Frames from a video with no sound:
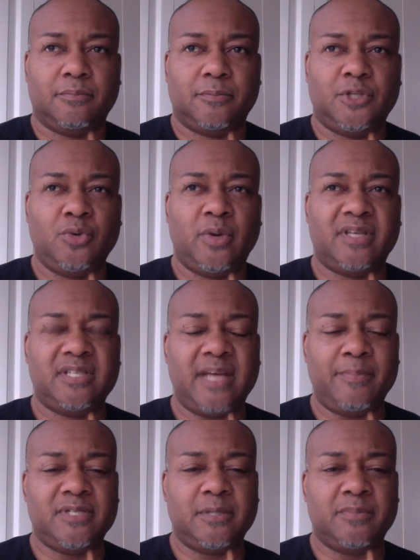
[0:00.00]
to
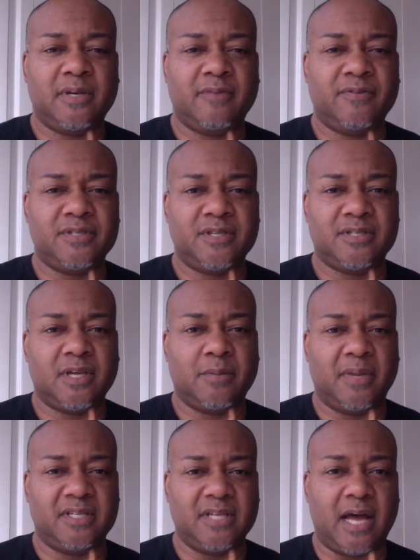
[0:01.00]
accept some differences
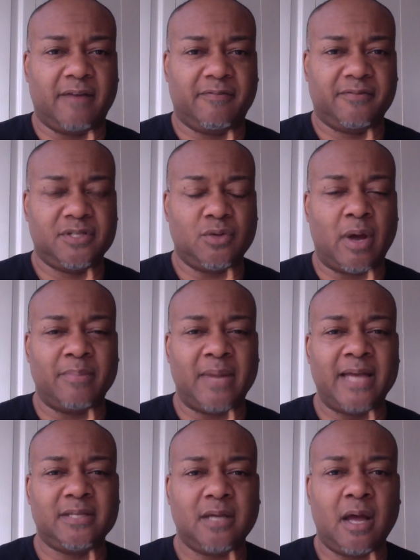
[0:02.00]
can be tough. So I'm
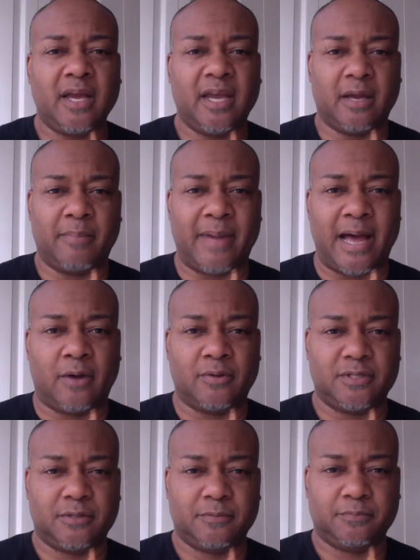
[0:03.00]
not talking
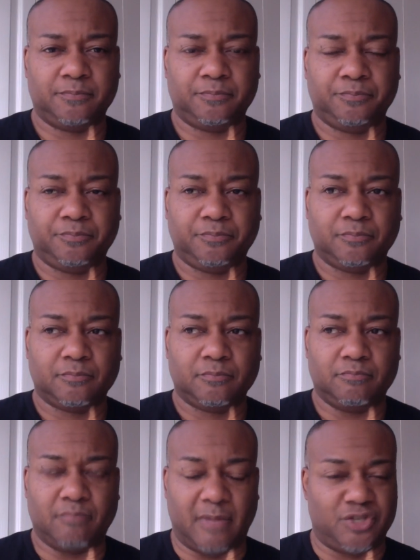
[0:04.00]
about
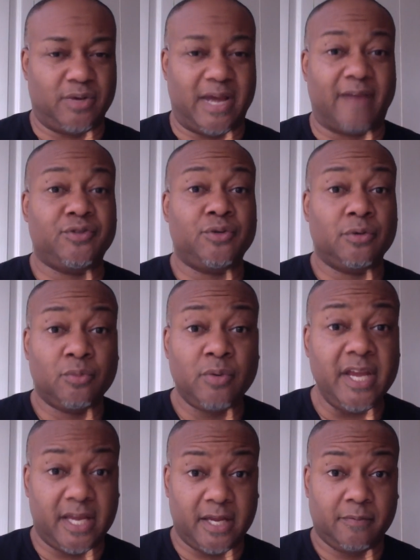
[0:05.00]
that you have to
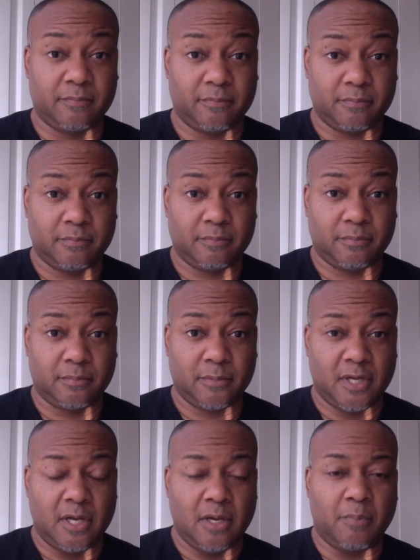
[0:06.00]
agree.
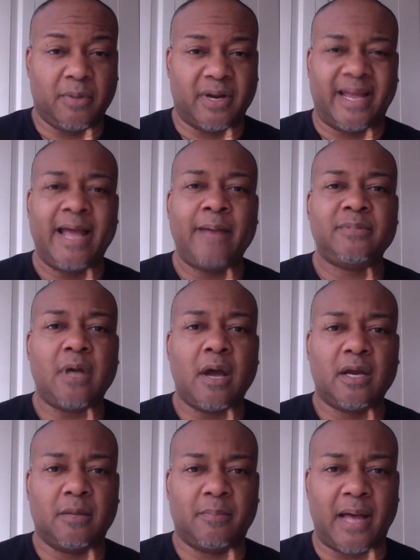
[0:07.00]
But I am
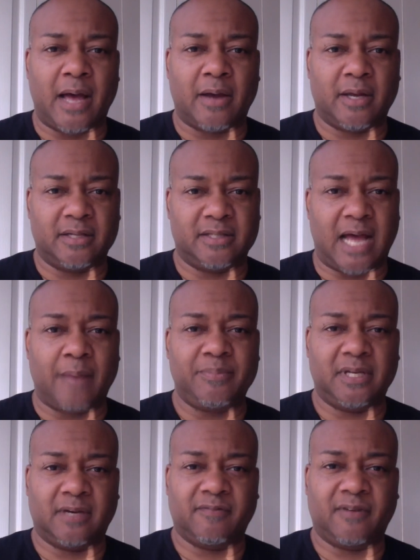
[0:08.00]
talking about
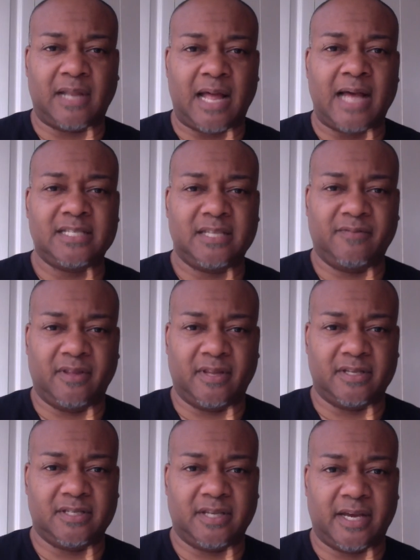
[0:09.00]
adopting a philosophy
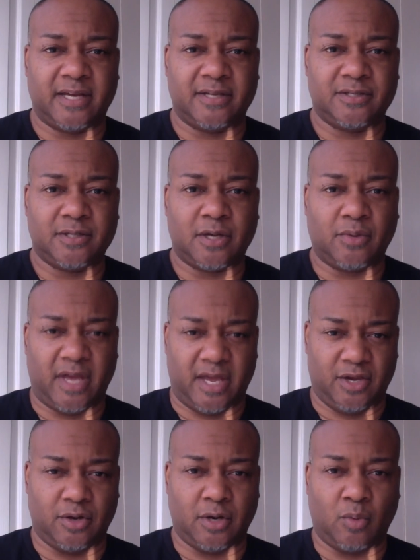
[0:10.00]
that says, okay,
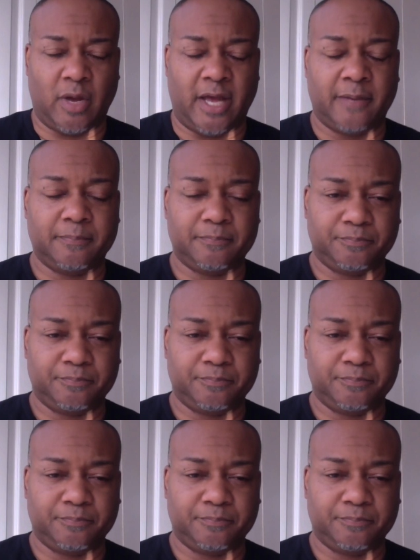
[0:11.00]
you know what?